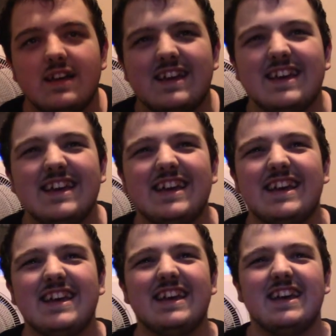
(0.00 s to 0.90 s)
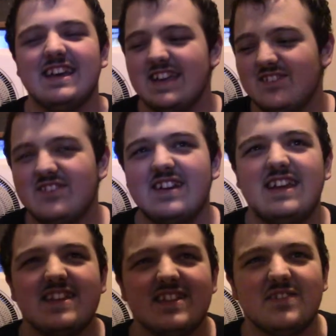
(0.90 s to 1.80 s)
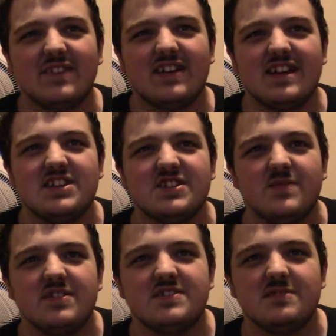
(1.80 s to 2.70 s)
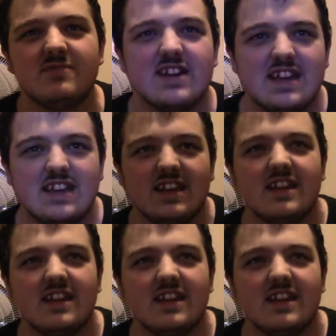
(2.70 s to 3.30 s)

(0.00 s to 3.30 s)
It's funny because it's a variation of YouTube Red.